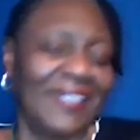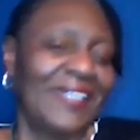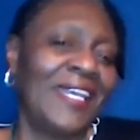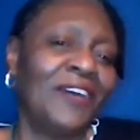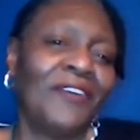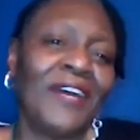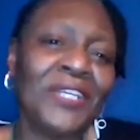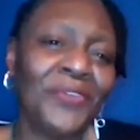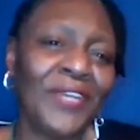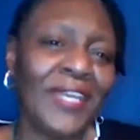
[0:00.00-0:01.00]
Yeah, I
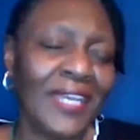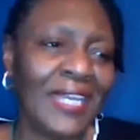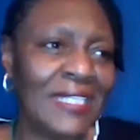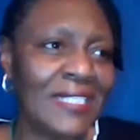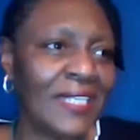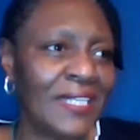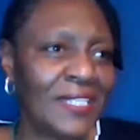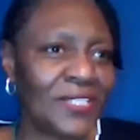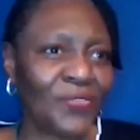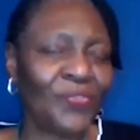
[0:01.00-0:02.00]
agree.
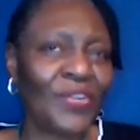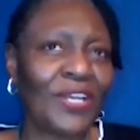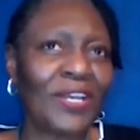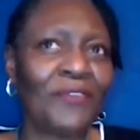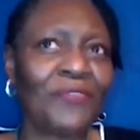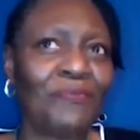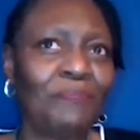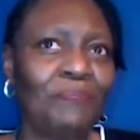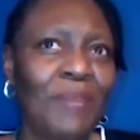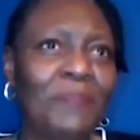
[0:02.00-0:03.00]
It's
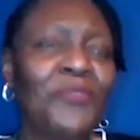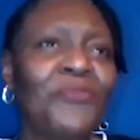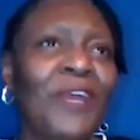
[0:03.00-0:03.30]
people